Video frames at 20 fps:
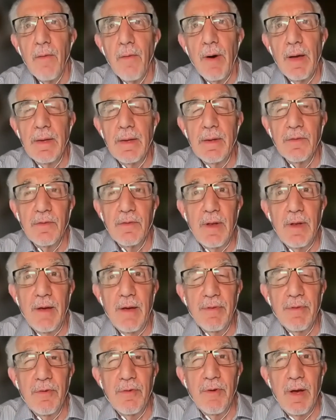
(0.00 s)
I think it's
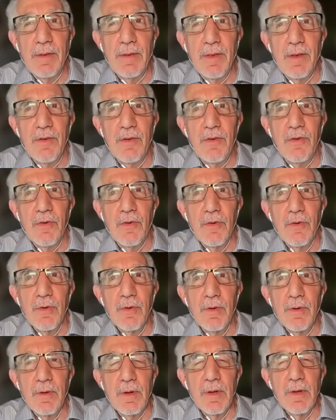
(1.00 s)
definitely great that
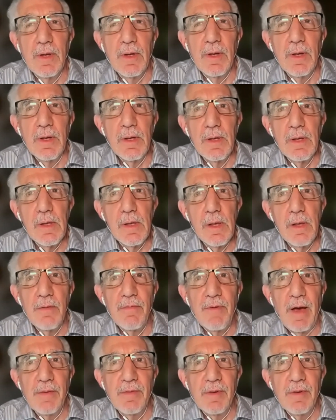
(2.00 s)
you're
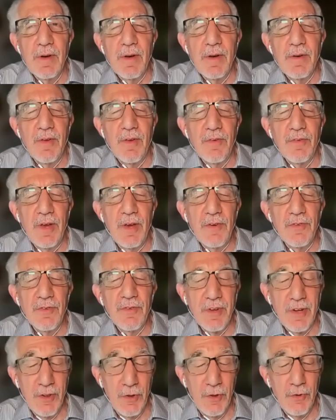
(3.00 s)
advising that associations
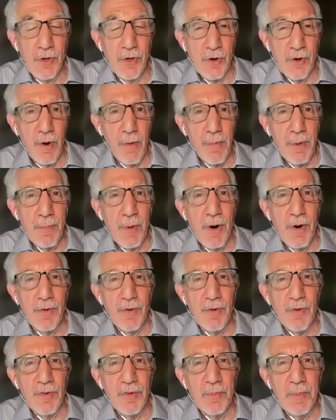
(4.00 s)
include their corporate
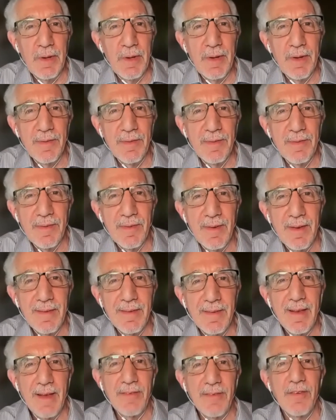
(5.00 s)
partners, because
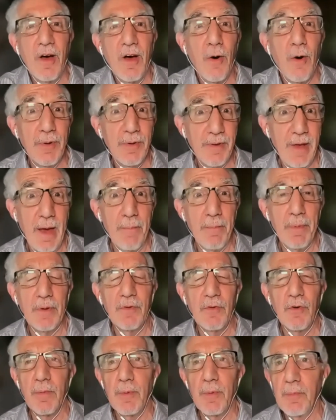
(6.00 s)
that doesn't always happen.
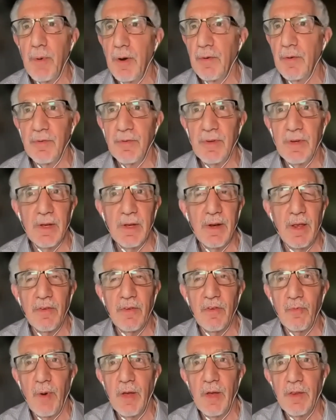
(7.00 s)
Corporate partners, again, have
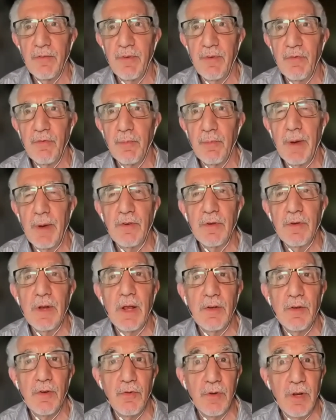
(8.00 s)
this wealth of information.
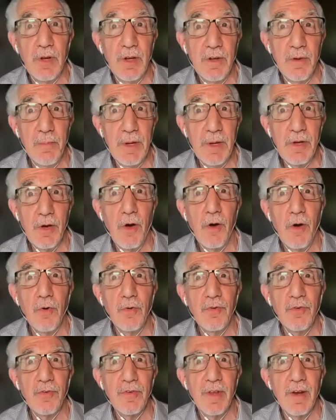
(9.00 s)
They do need to be
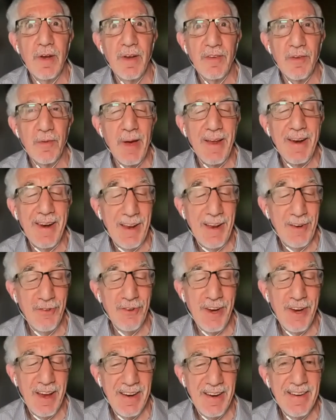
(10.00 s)
coached that it's about
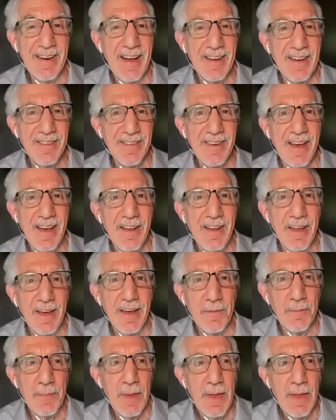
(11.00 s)
educating, not selling.